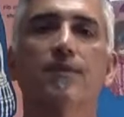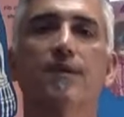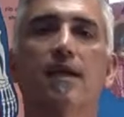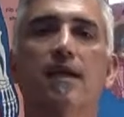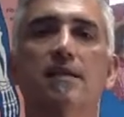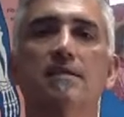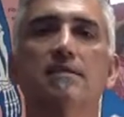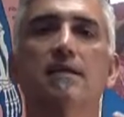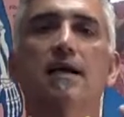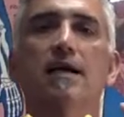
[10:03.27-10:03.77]

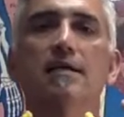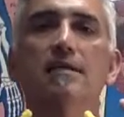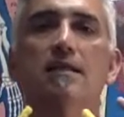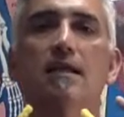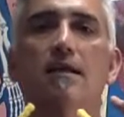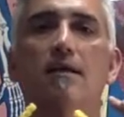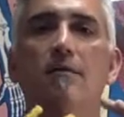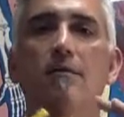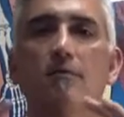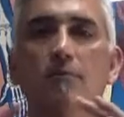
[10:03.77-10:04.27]
it's got
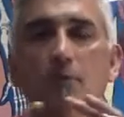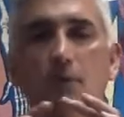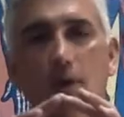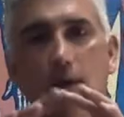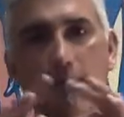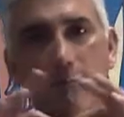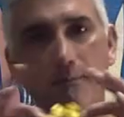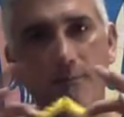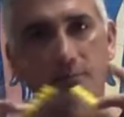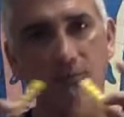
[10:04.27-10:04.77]
a
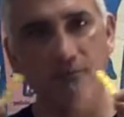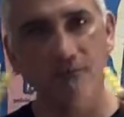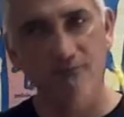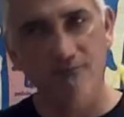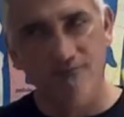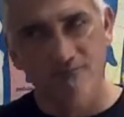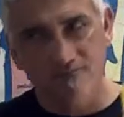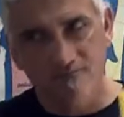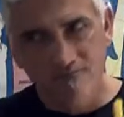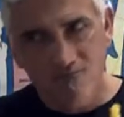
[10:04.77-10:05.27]

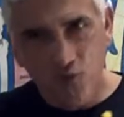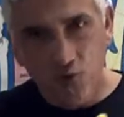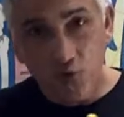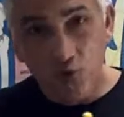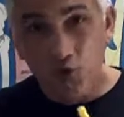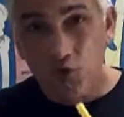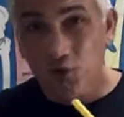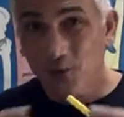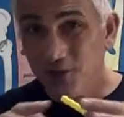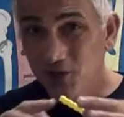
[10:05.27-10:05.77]

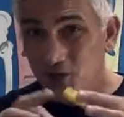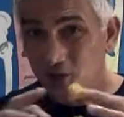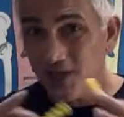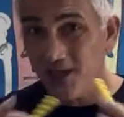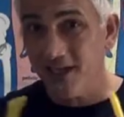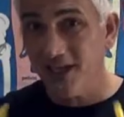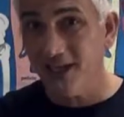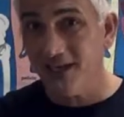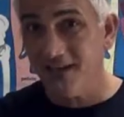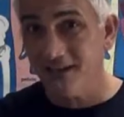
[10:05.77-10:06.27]
nutrition
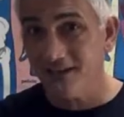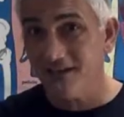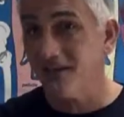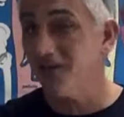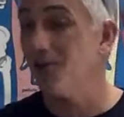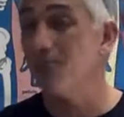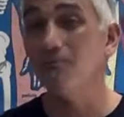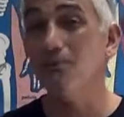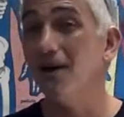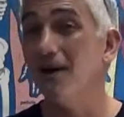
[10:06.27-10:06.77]
in it that
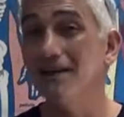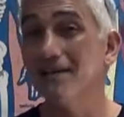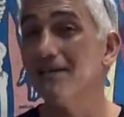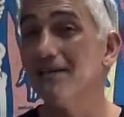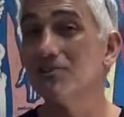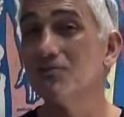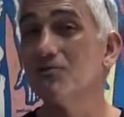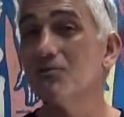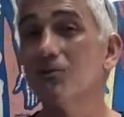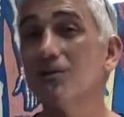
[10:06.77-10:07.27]
our body
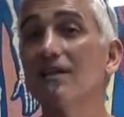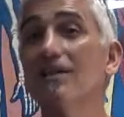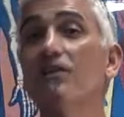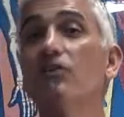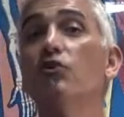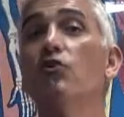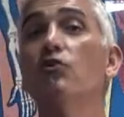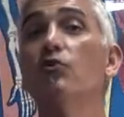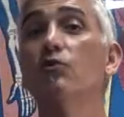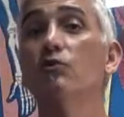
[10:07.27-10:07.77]
doesn't really
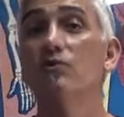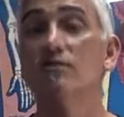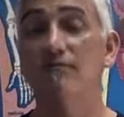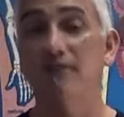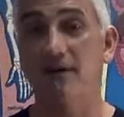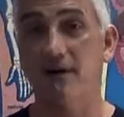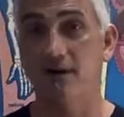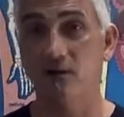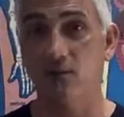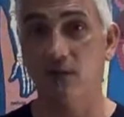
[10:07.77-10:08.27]
use
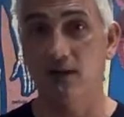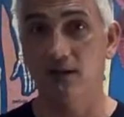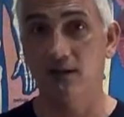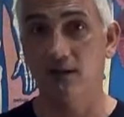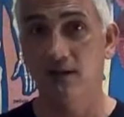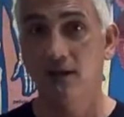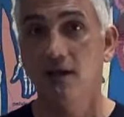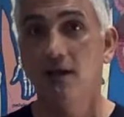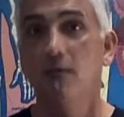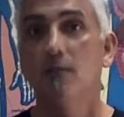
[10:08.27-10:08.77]
very well.
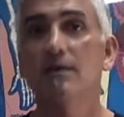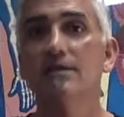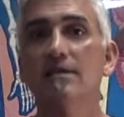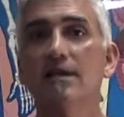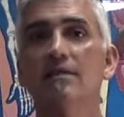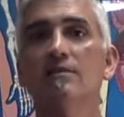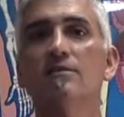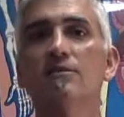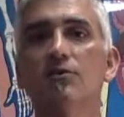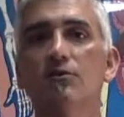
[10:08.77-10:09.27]
We
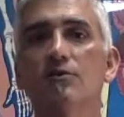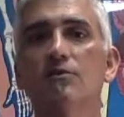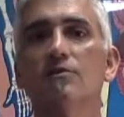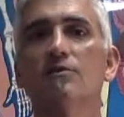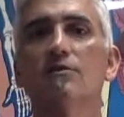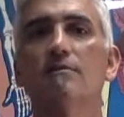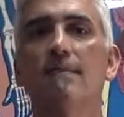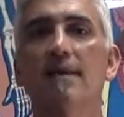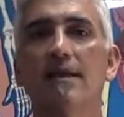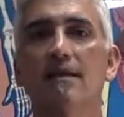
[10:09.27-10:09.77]
tend to use
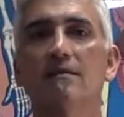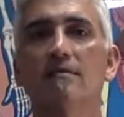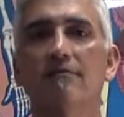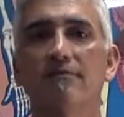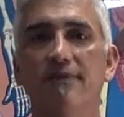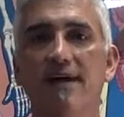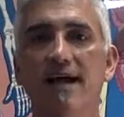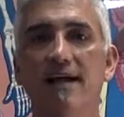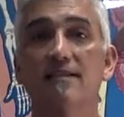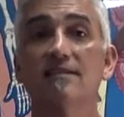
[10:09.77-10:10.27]
it to make the
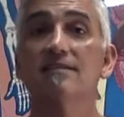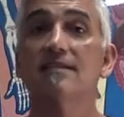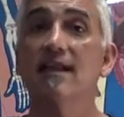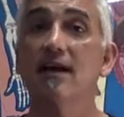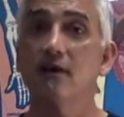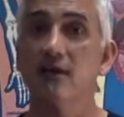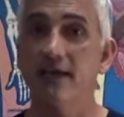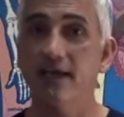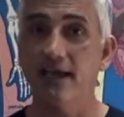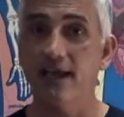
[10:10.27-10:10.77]
fats.
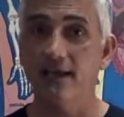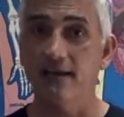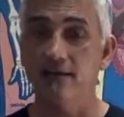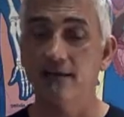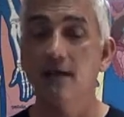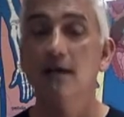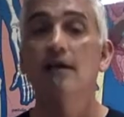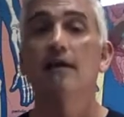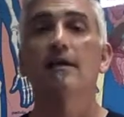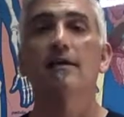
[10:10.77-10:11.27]
Now again,
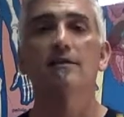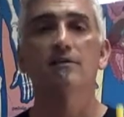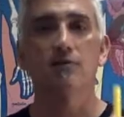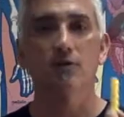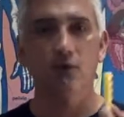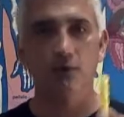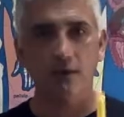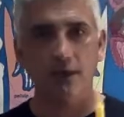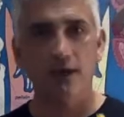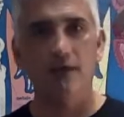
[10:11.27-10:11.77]
is it
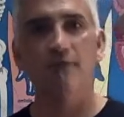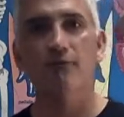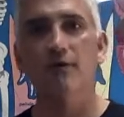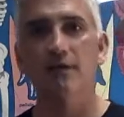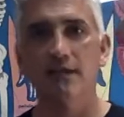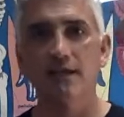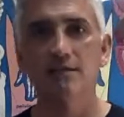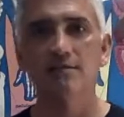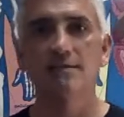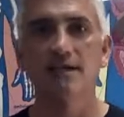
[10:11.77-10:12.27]
okay for
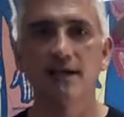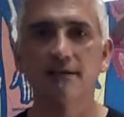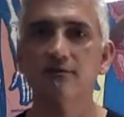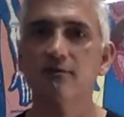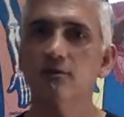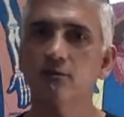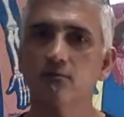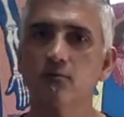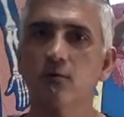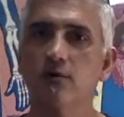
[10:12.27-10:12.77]
kids to have a
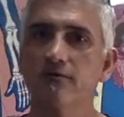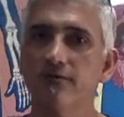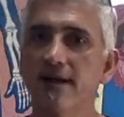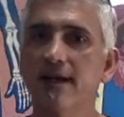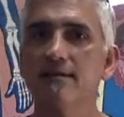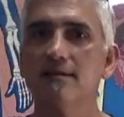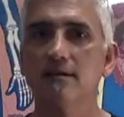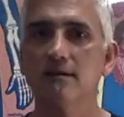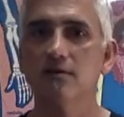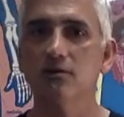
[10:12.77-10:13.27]
little more
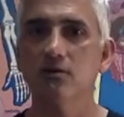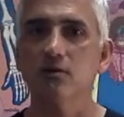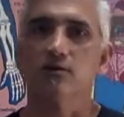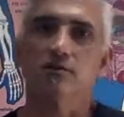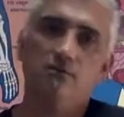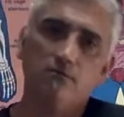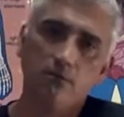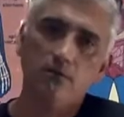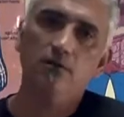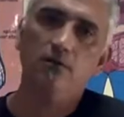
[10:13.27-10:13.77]
fat than
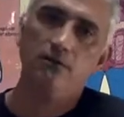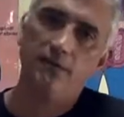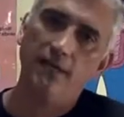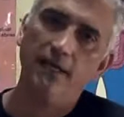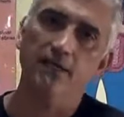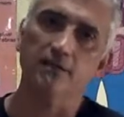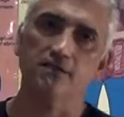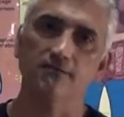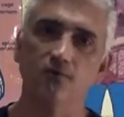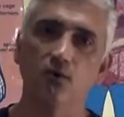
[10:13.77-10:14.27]
adults? Well,
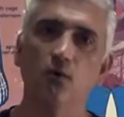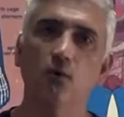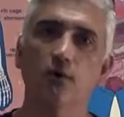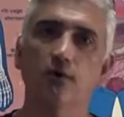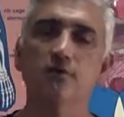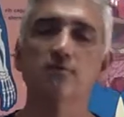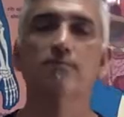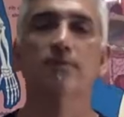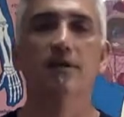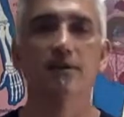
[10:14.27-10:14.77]
yes, of
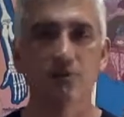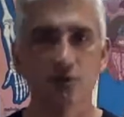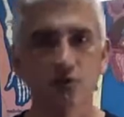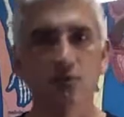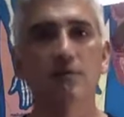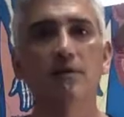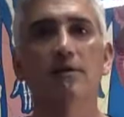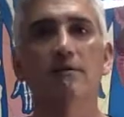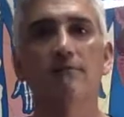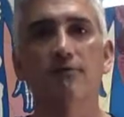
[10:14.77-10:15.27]
course, because
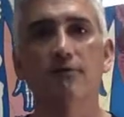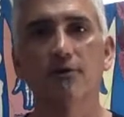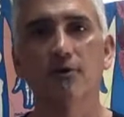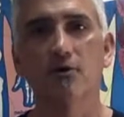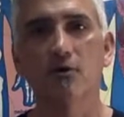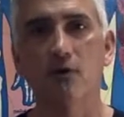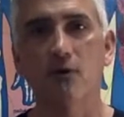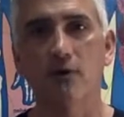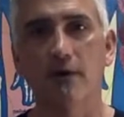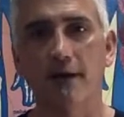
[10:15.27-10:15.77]
you need it for your
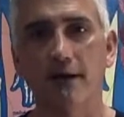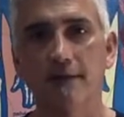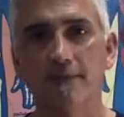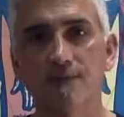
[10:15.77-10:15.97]
growing.